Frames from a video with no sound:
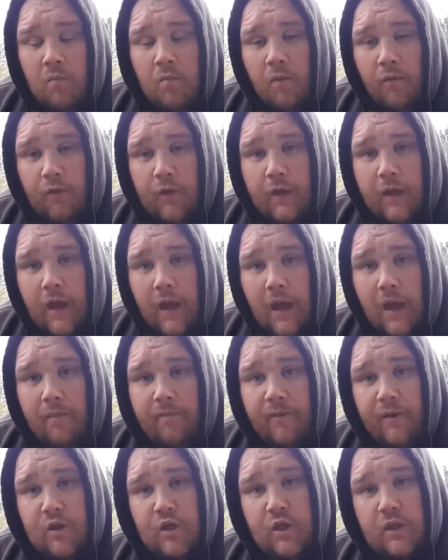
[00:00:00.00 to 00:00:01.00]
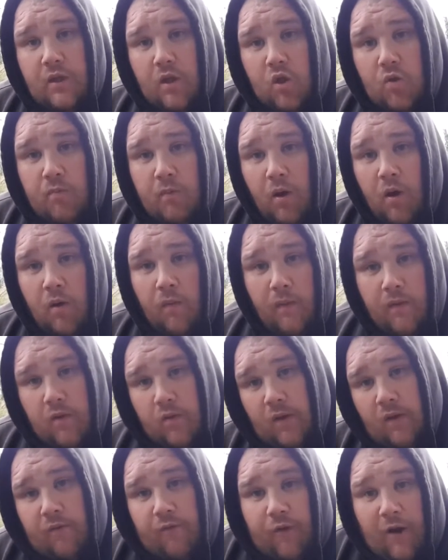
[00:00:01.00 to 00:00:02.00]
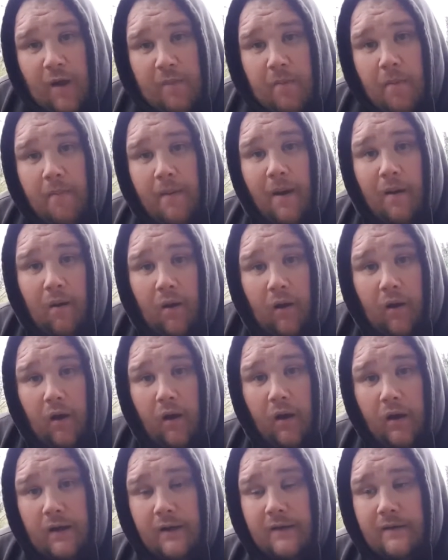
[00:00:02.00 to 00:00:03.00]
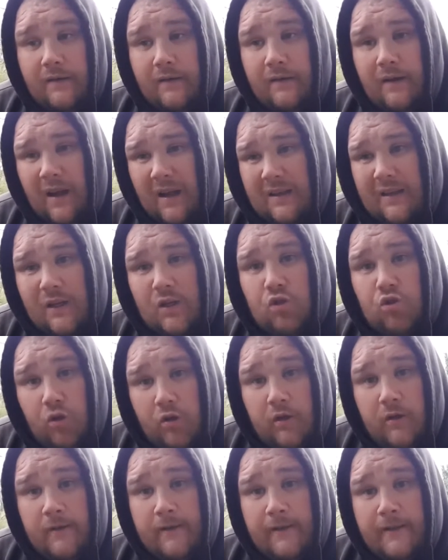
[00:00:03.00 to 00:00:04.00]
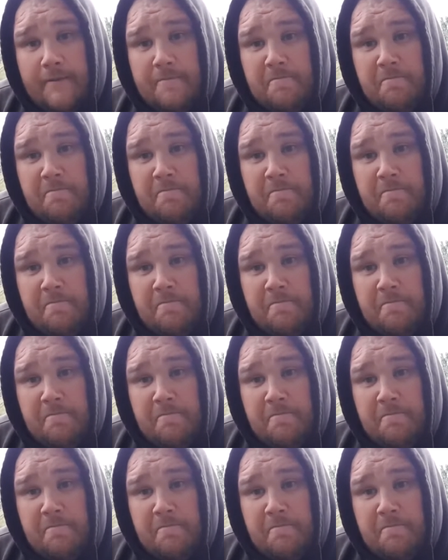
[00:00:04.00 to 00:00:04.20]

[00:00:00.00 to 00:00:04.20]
But for the carp fishing, the smaller ones that flap about a lot, I did struggle.